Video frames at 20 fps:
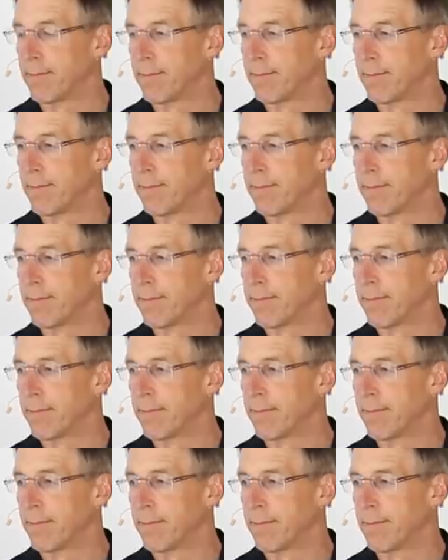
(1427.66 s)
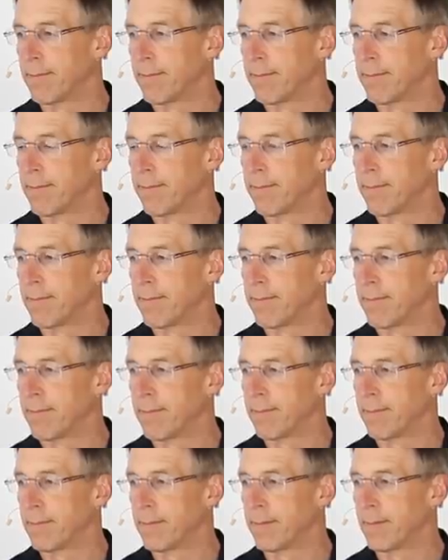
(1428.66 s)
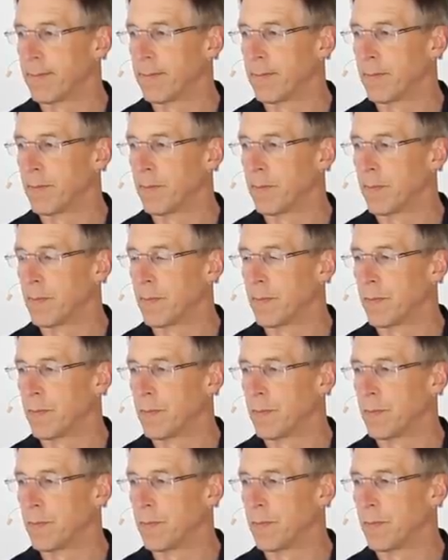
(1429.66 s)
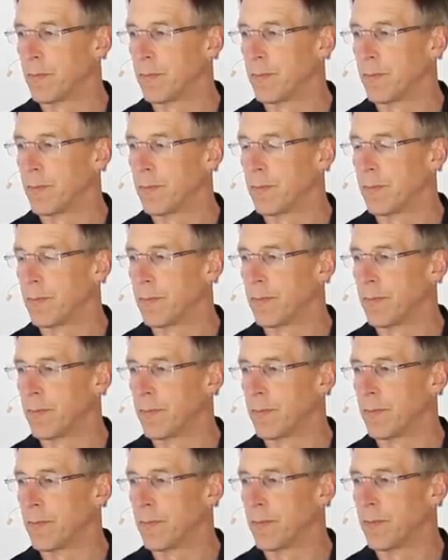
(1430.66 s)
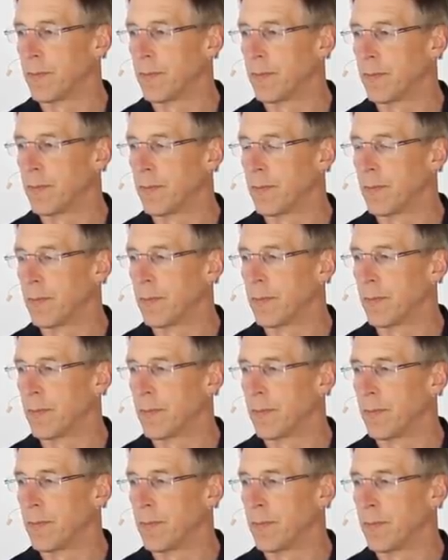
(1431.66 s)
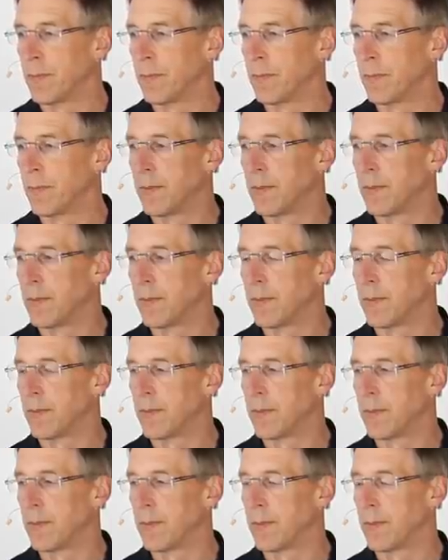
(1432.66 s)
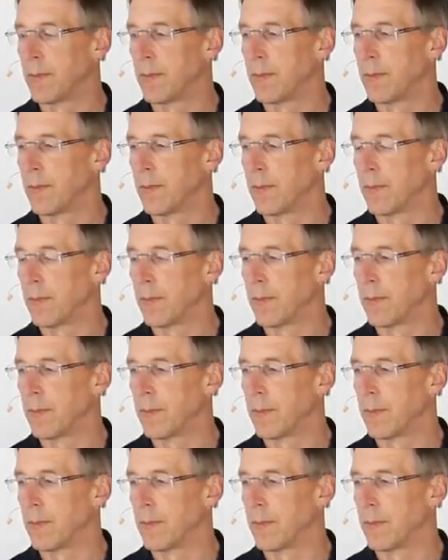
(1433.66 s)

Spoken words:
This person isn't speaking.